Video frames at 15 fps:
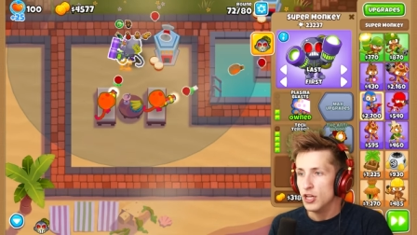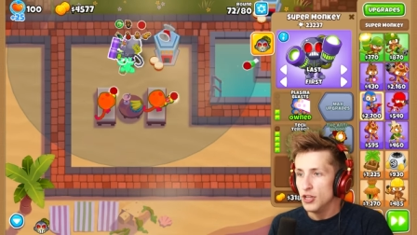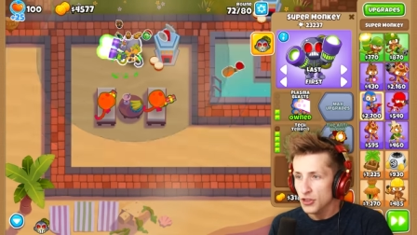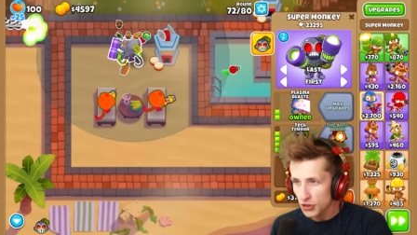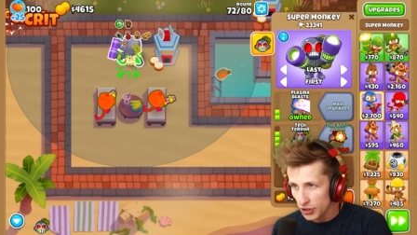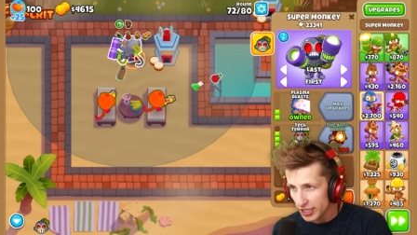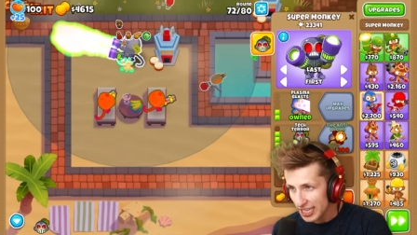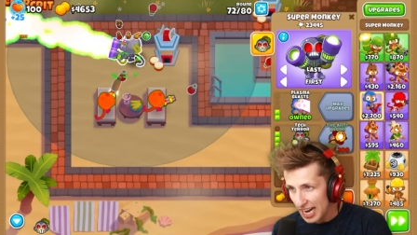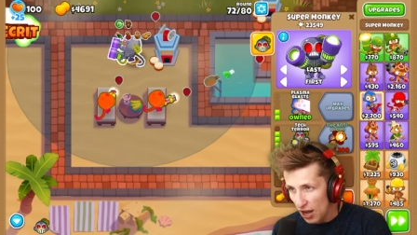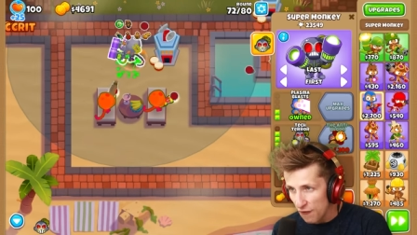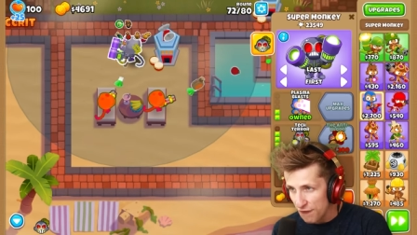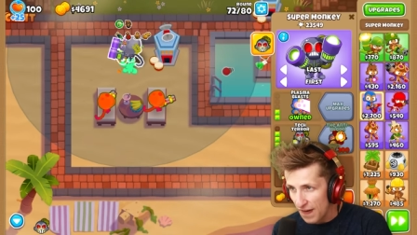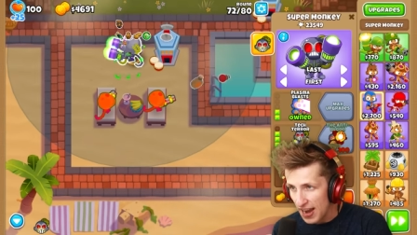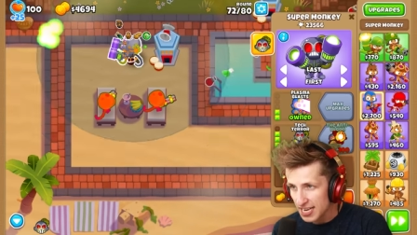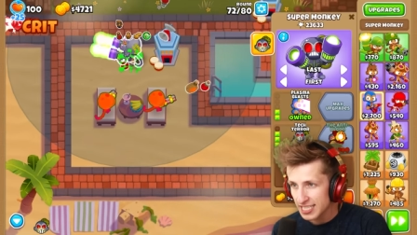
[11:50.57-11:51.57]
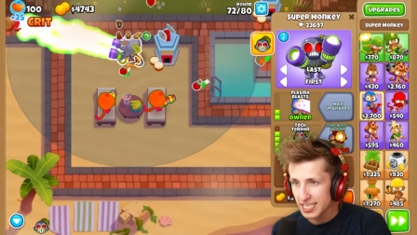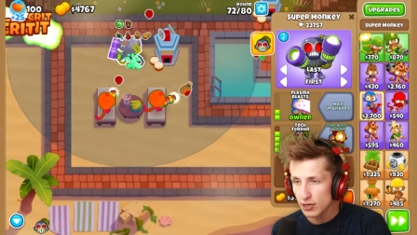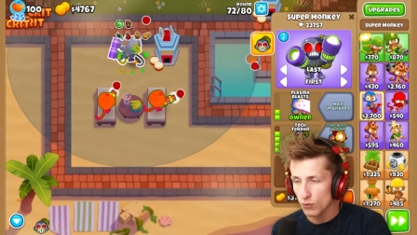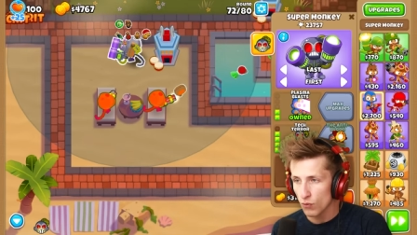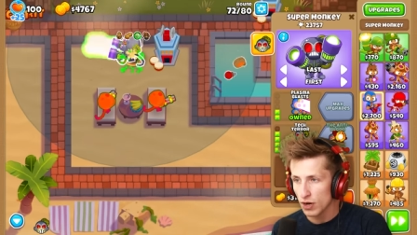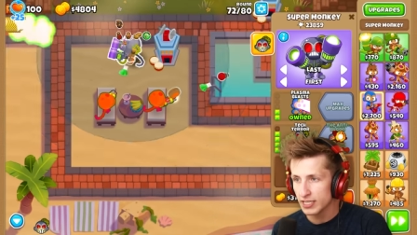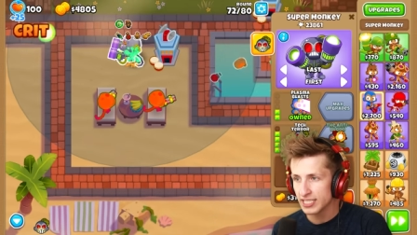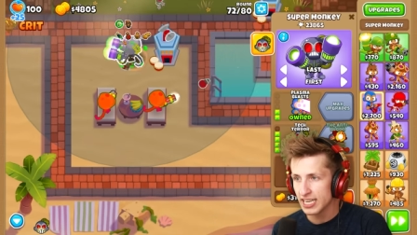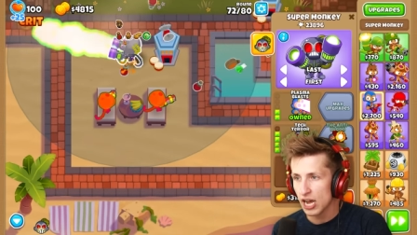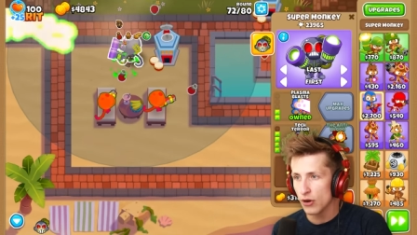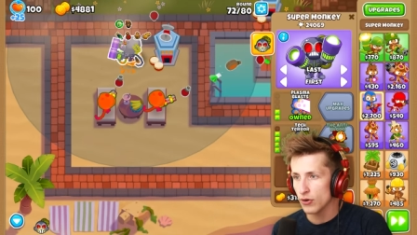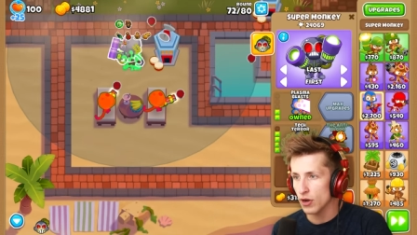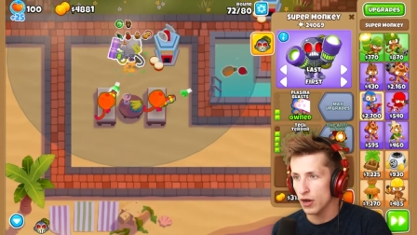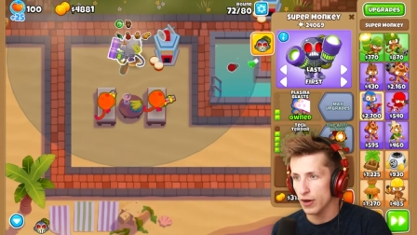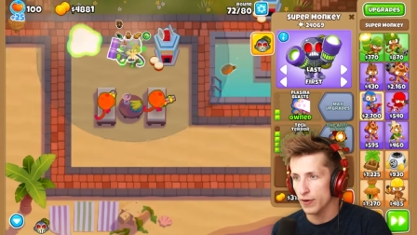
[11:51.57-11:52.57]
Look at how fast he runs
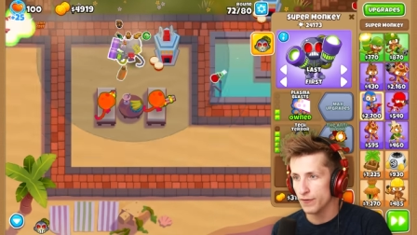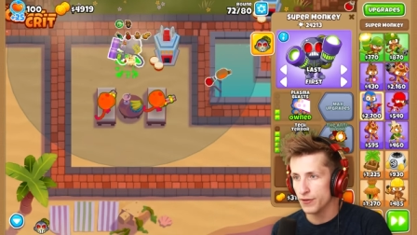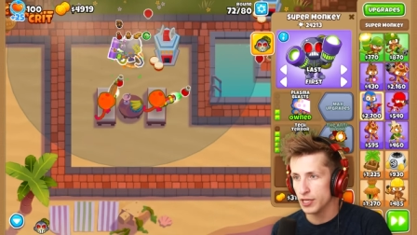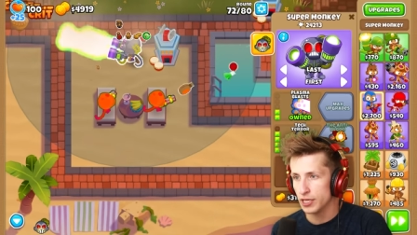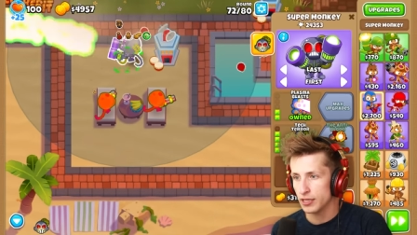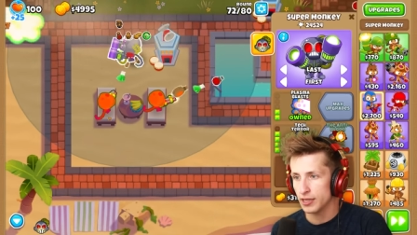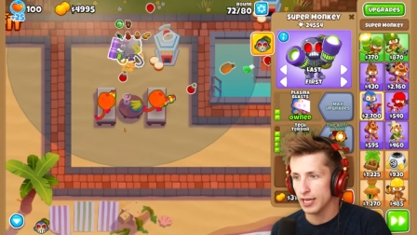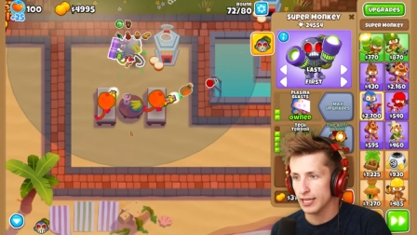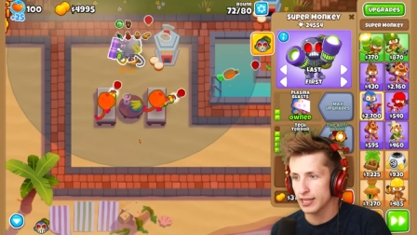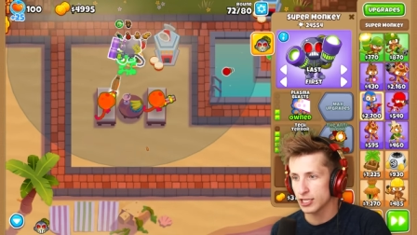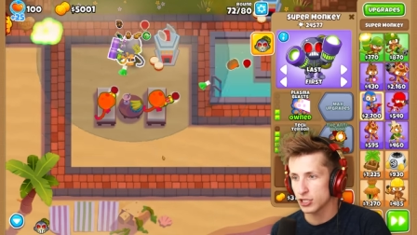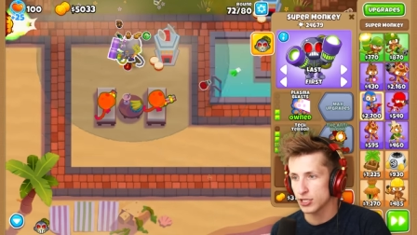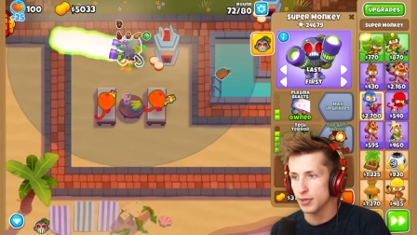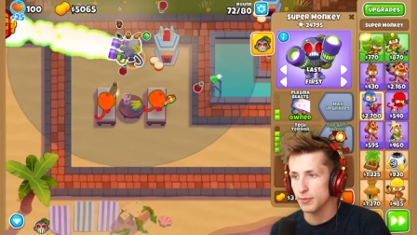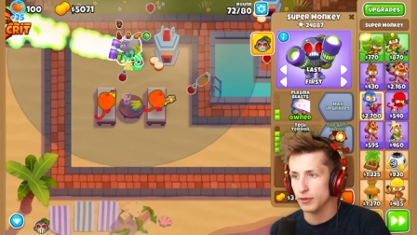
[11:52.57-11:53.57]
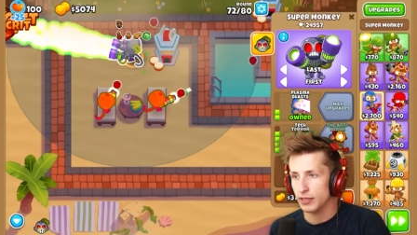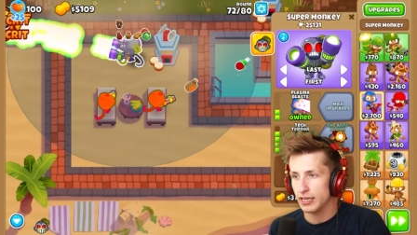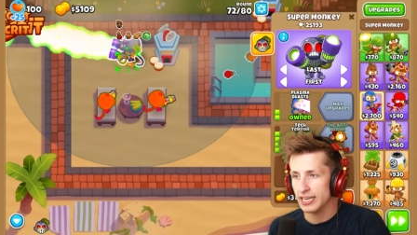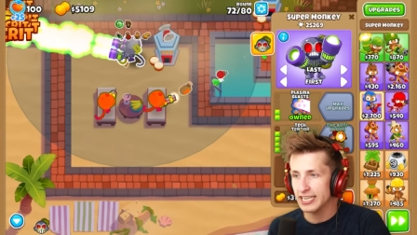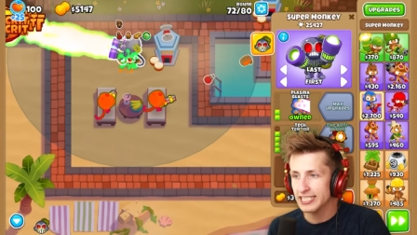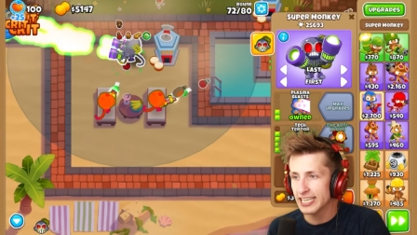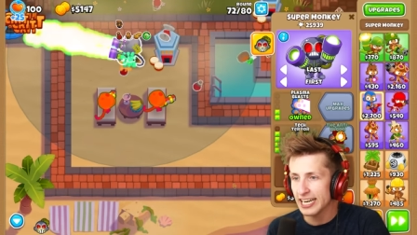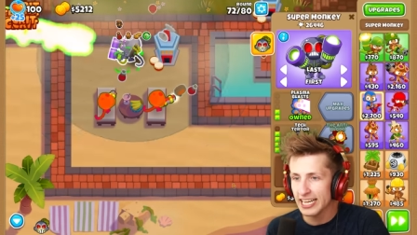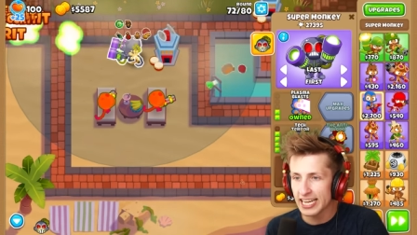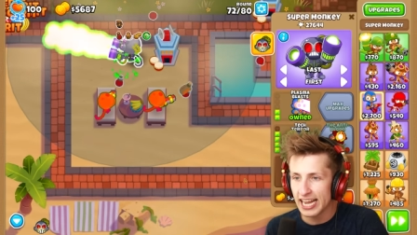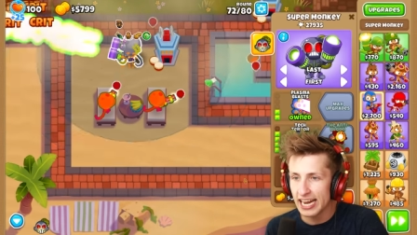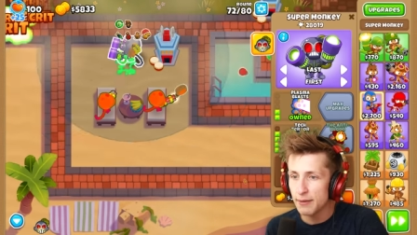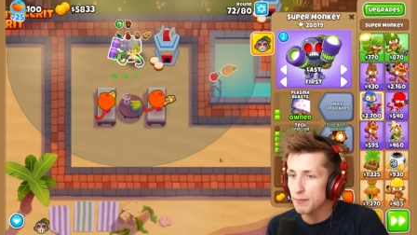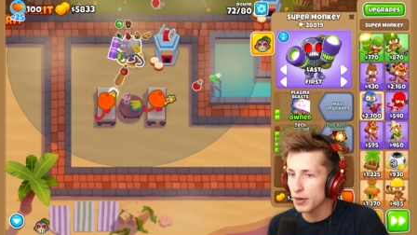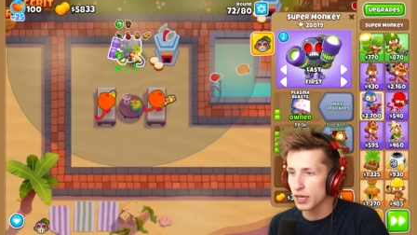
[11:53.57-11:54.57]
out of the like the stimulant. He's getting
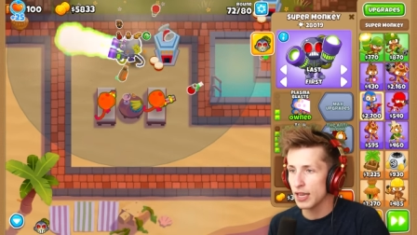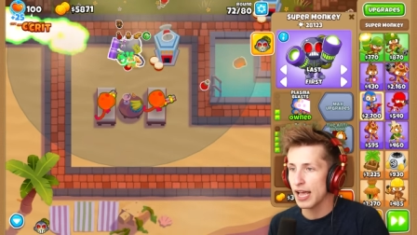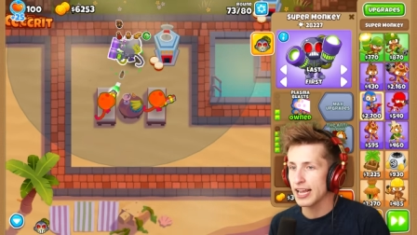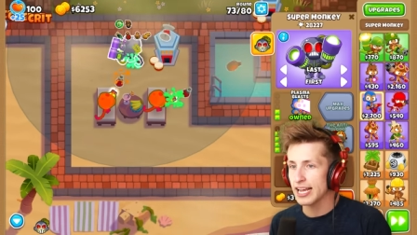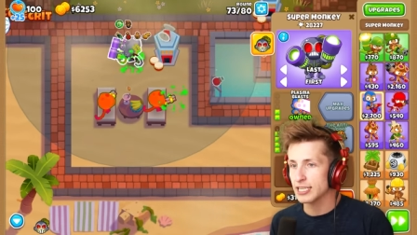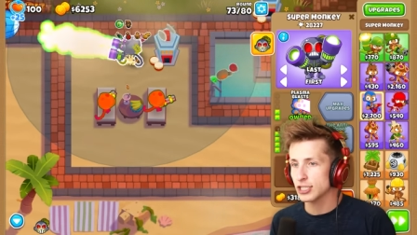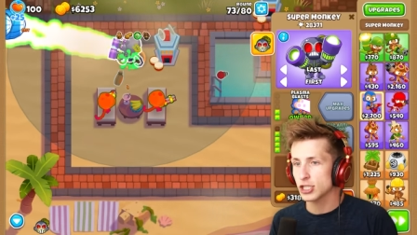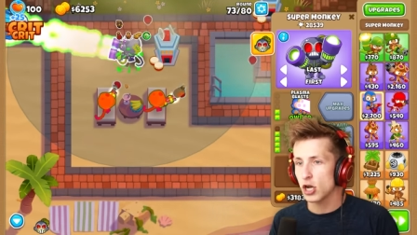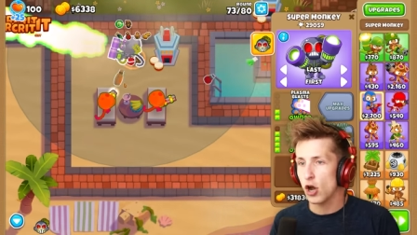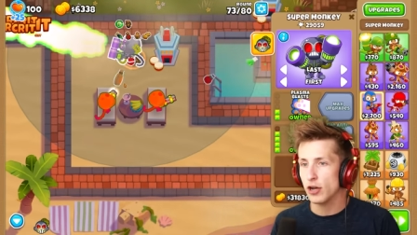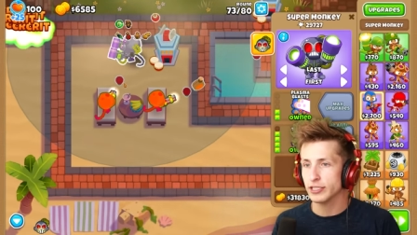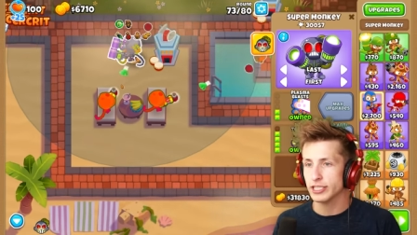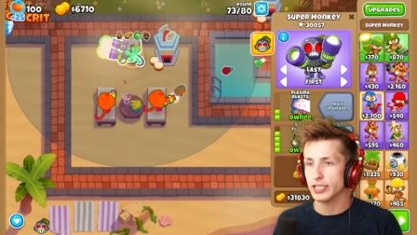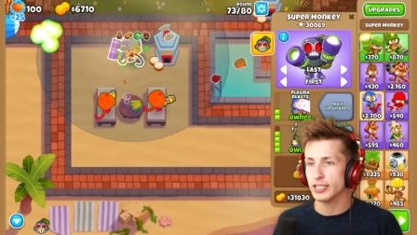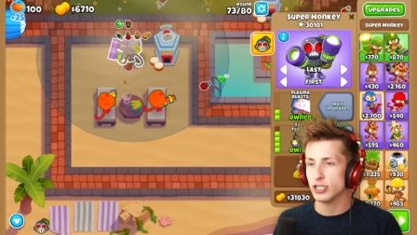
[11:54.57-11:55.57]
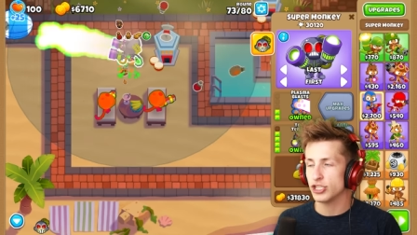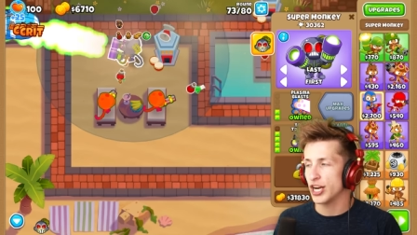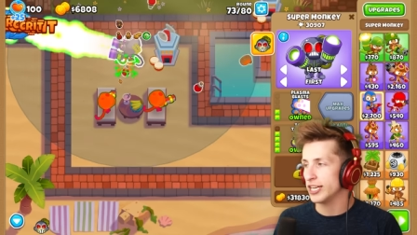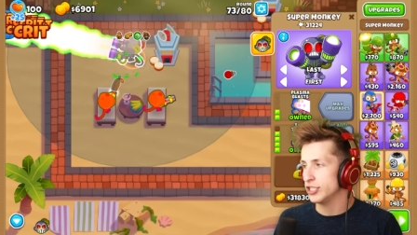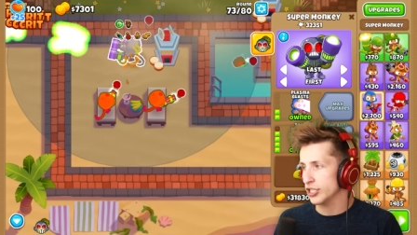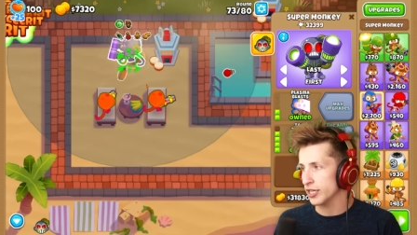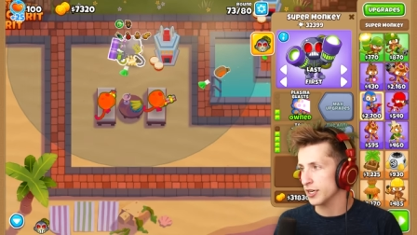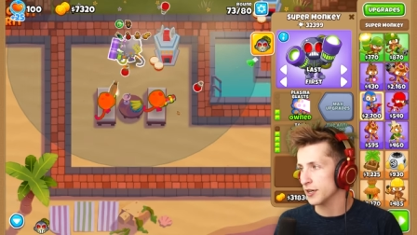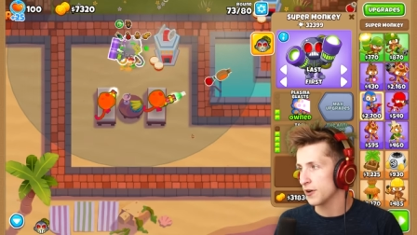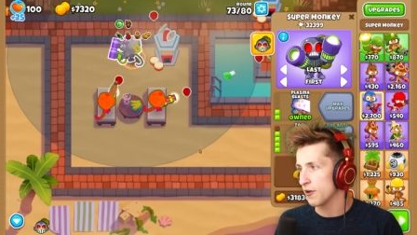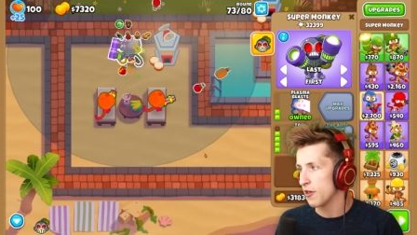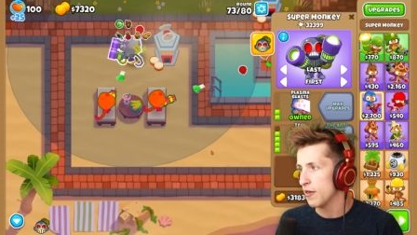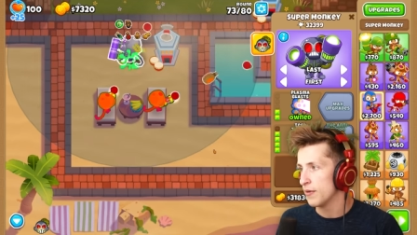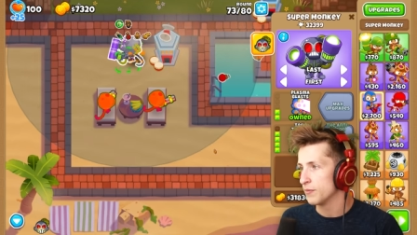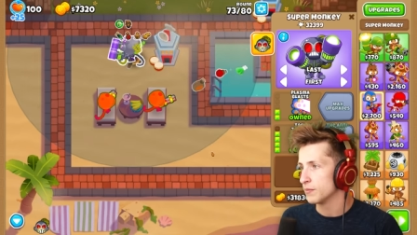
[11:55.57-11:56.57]
hit, but like it's constantly changing.
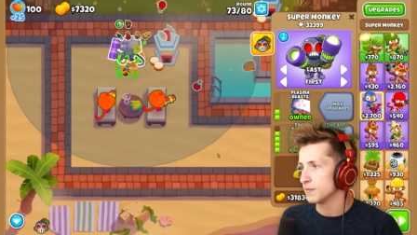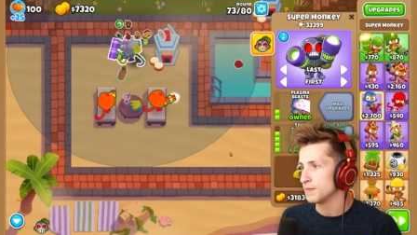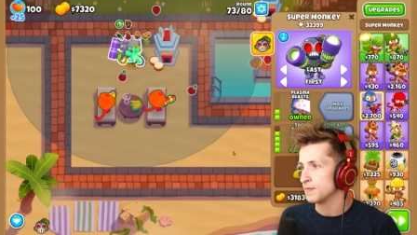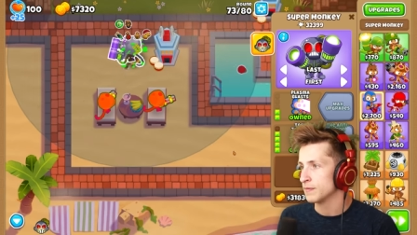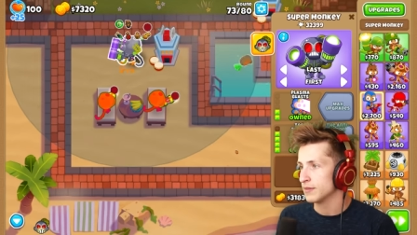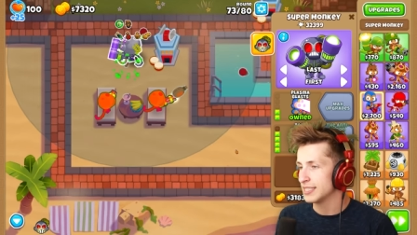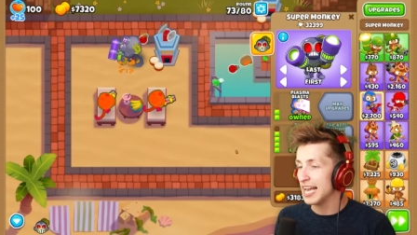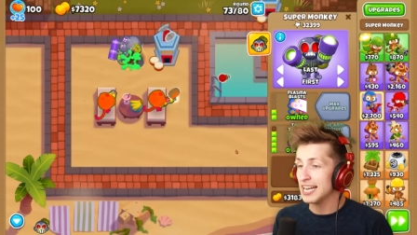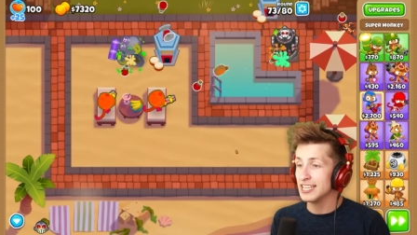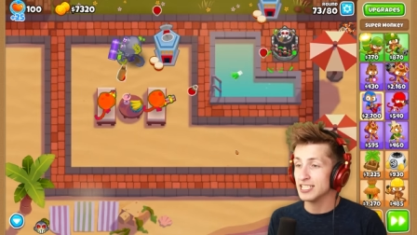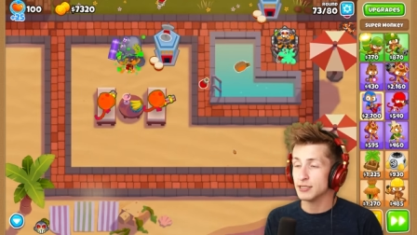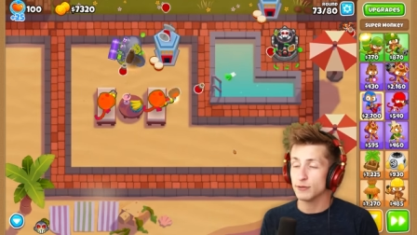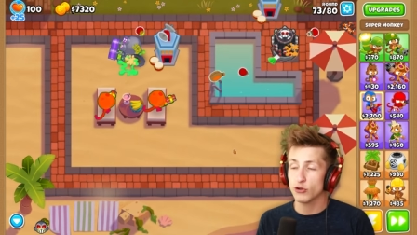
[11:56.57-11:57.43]
That is